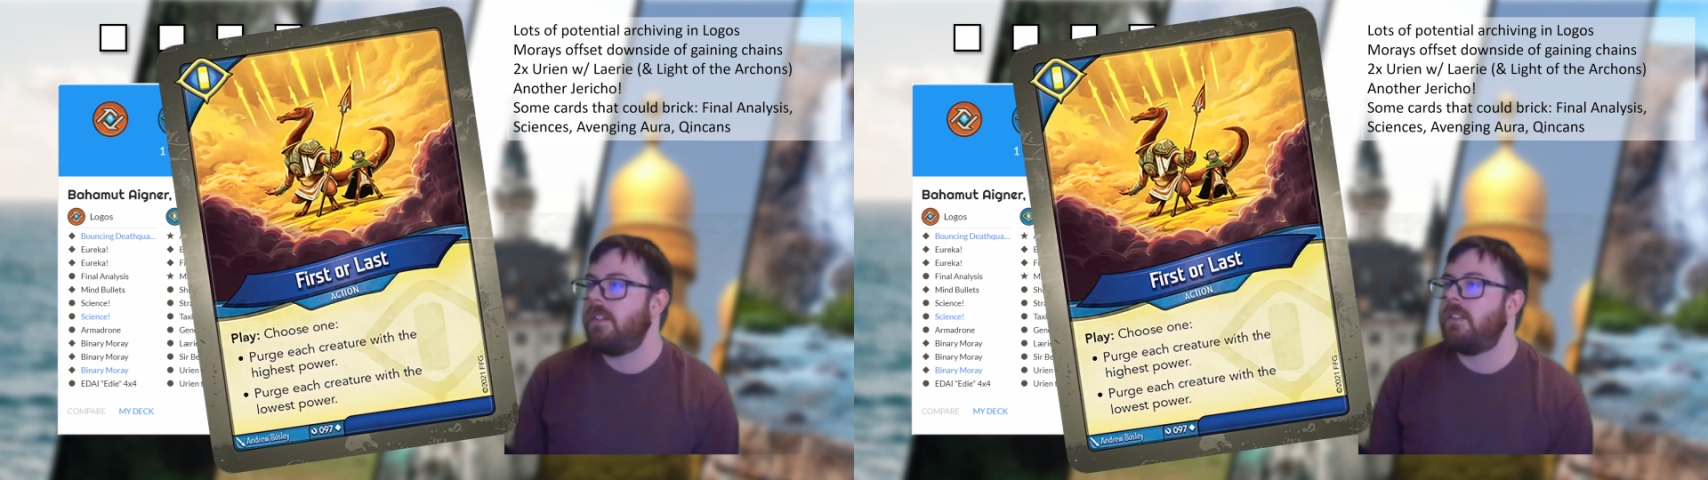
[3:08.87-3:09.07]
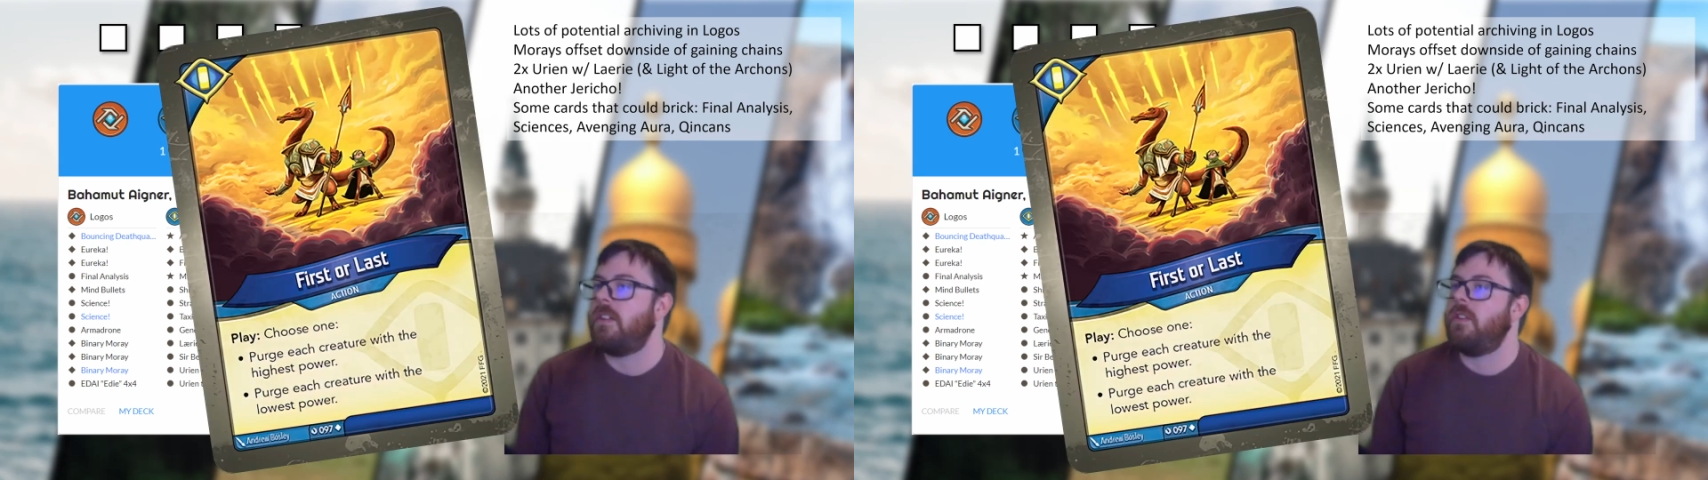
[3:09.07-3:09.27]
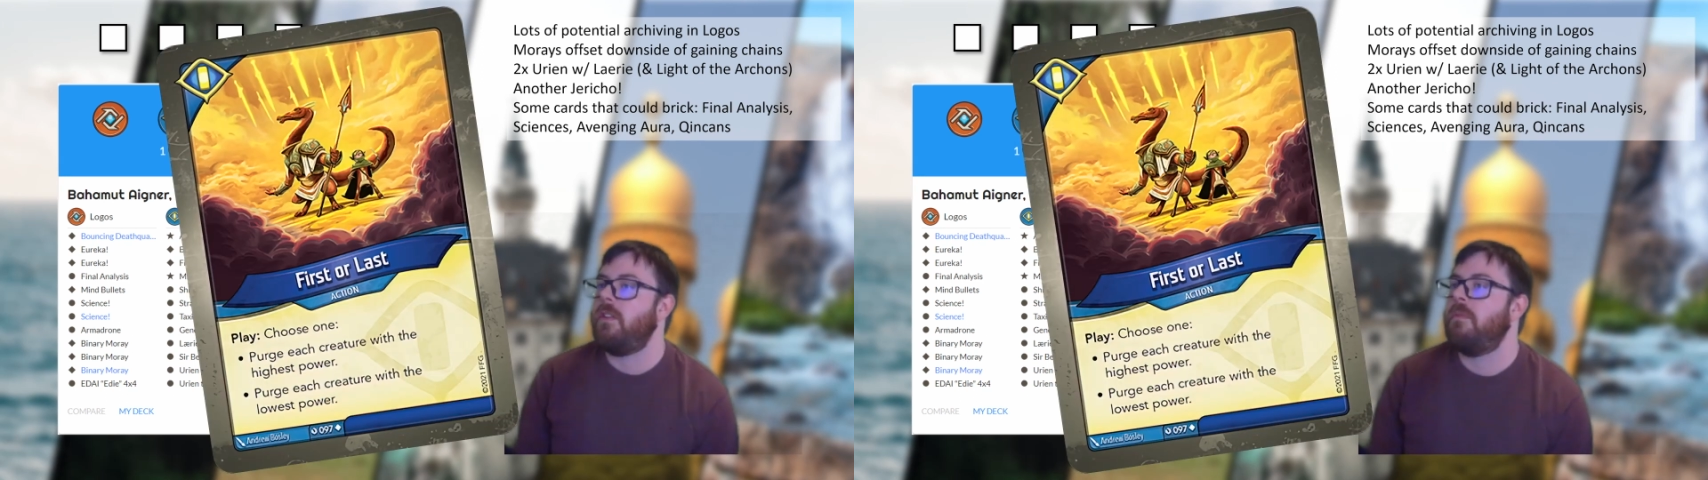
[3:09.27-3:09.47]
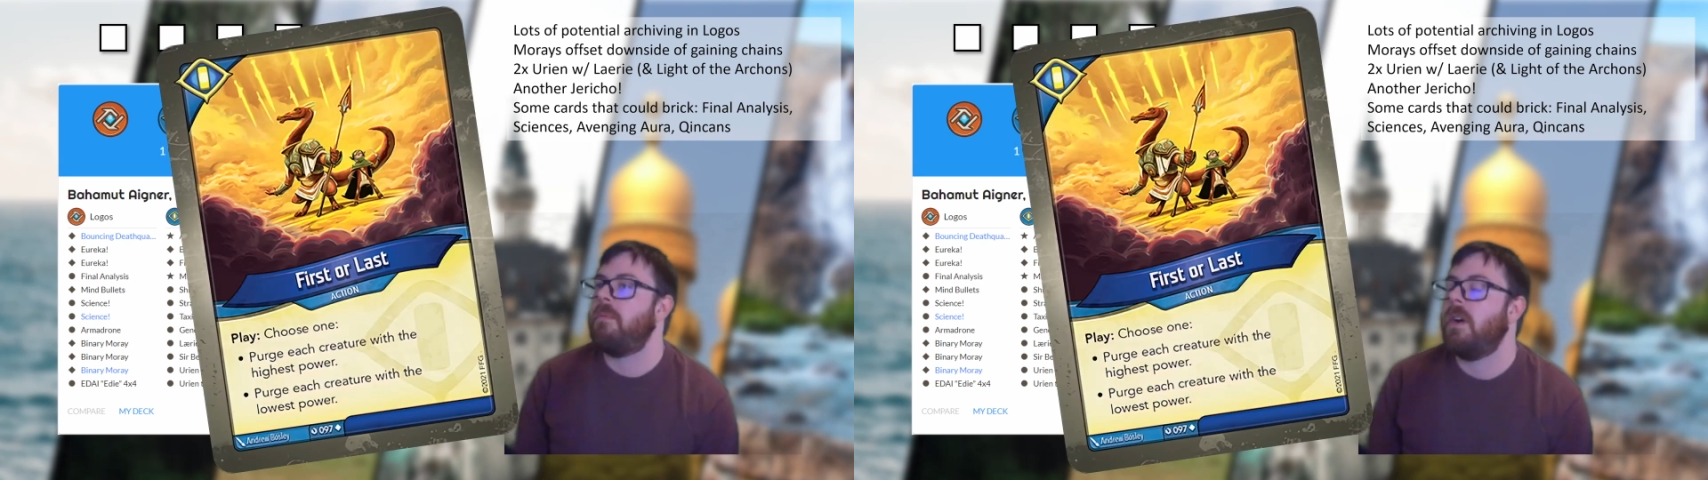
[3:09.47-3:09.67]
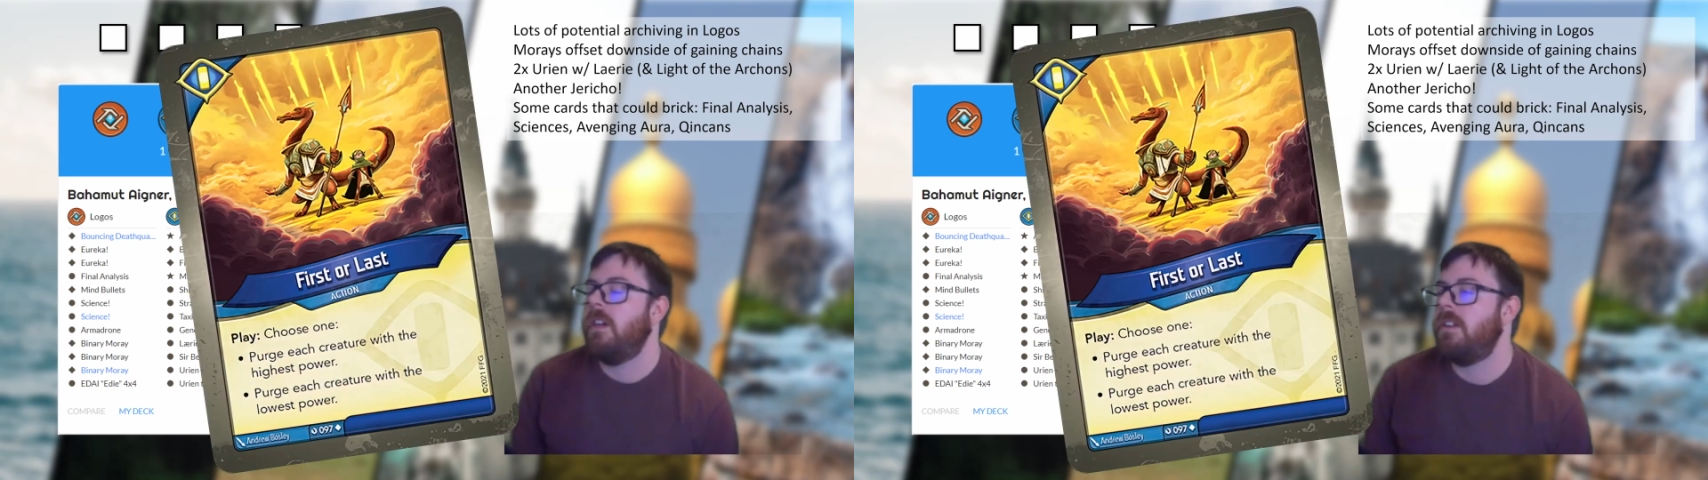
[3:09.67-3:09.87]
to
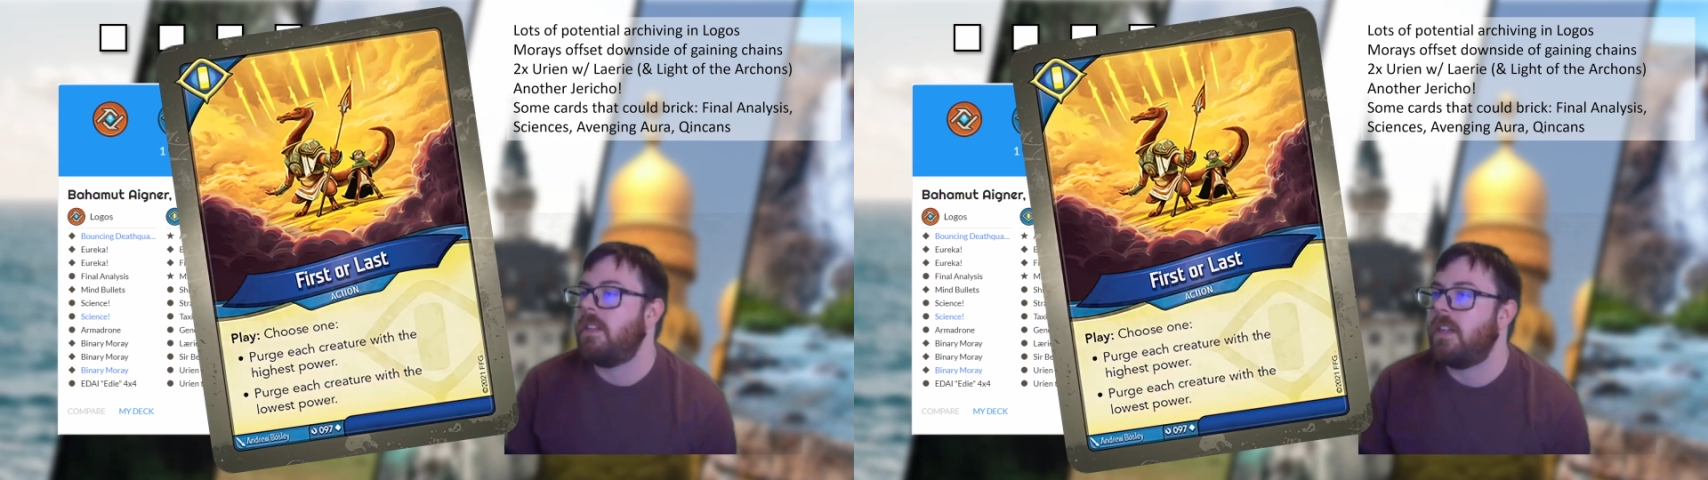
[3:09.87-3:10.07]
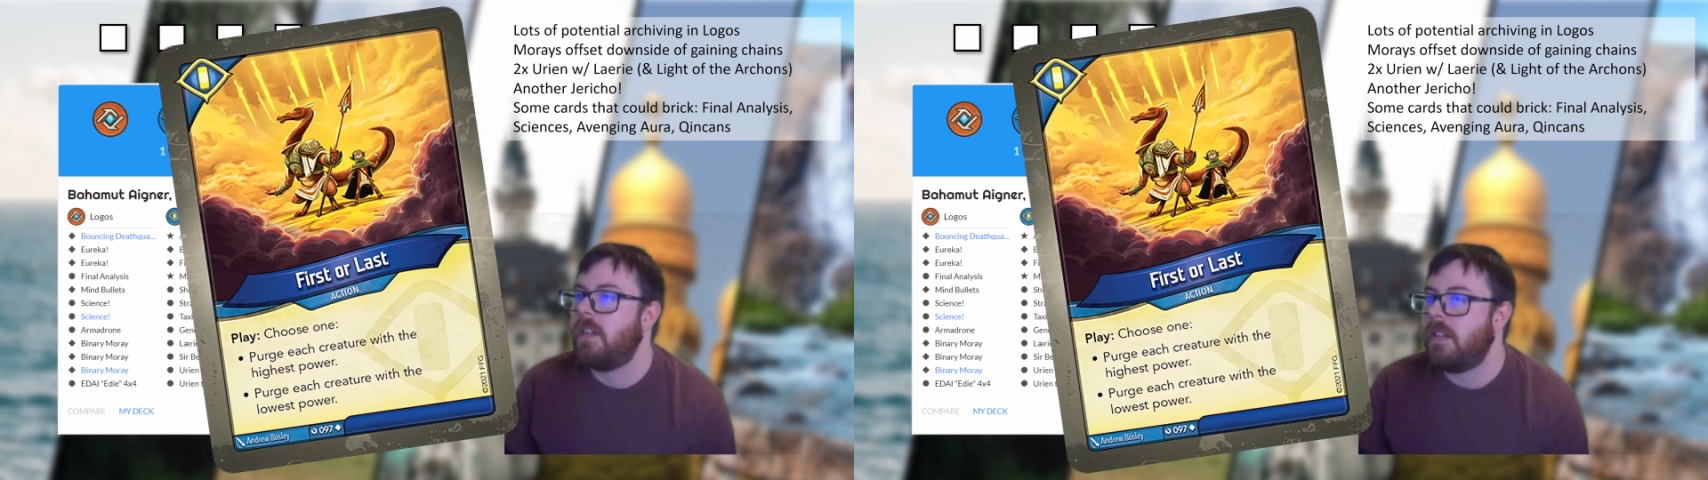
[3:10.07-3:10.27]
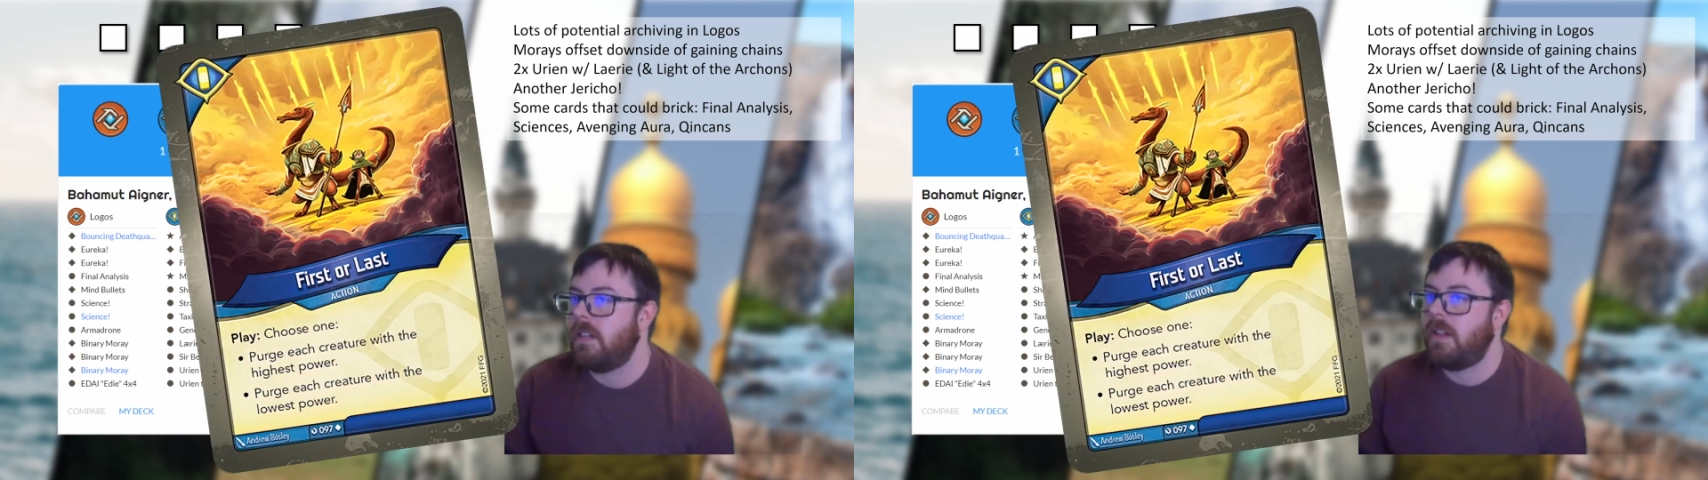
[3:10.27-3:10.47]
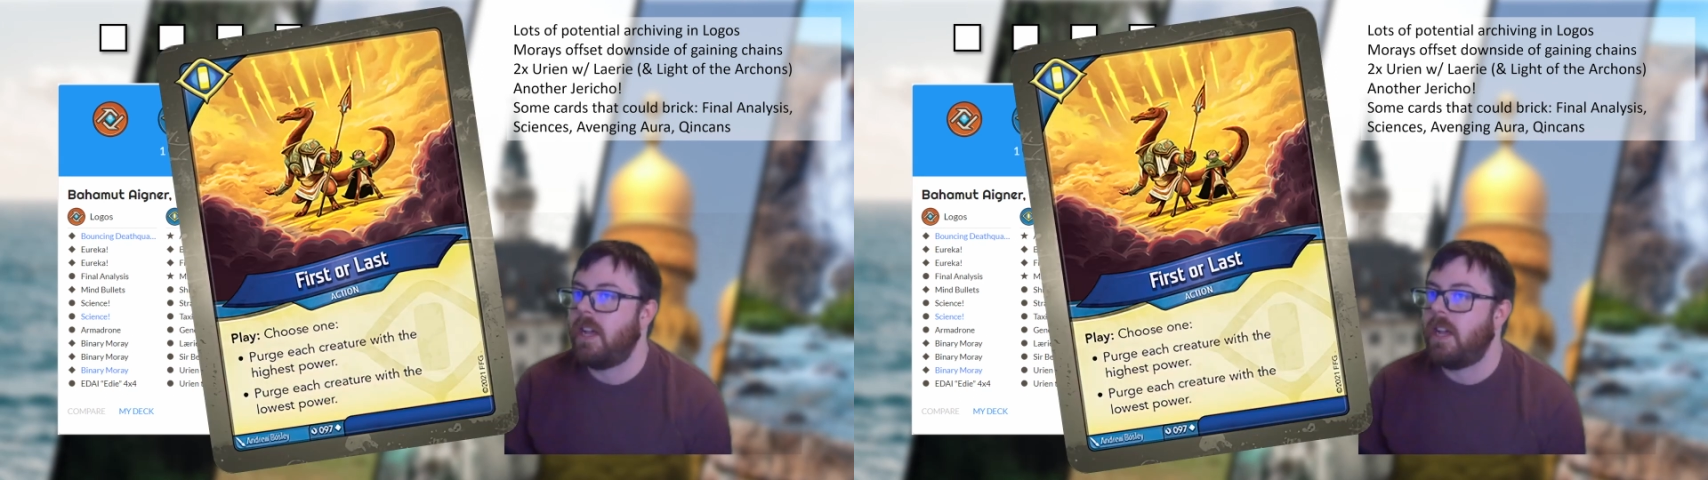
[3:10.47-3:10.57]
purge the